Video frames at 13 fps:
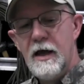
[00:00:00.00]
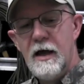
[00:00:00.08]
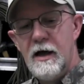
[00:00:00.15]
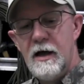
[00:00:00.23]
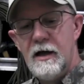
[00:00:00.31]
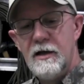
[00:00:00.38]

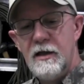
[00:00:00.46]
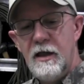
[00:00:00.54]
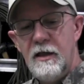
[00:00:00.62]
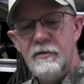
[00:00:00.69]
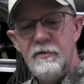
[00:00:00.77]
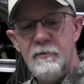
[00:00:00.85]

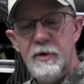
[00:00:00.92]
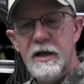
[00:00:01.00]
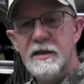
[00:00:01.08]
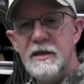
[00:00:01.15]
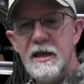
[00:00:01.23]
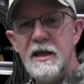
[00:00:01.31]
The
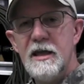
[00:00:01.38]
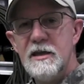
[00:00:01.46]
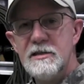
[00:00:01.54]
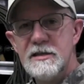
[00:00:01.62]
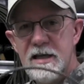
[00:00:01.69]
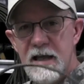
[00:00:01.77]
big thing
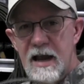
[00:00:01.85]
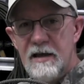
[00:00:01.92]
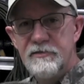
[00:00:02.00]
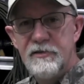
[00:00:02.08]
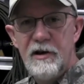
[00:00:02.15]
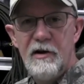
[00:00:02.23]
is get
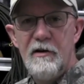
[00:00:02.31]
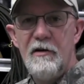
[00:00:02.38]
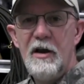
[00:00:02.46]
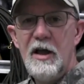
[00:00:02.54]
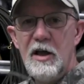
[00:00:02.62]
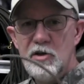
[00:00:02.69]
out
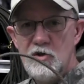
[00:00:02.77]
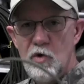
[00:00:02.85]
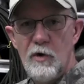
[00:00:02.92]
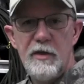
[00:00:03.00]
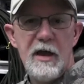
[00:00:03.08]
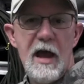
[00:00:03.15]
there,
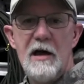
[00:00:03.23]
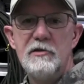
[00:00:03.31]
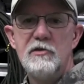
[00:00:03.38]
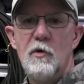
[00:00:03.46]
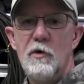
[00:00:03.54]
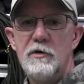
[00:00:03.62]
enjoy the
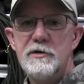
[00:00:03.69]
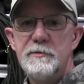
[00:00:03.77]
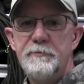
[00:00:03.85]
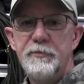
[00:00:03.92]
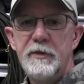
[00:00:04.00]
outdoors.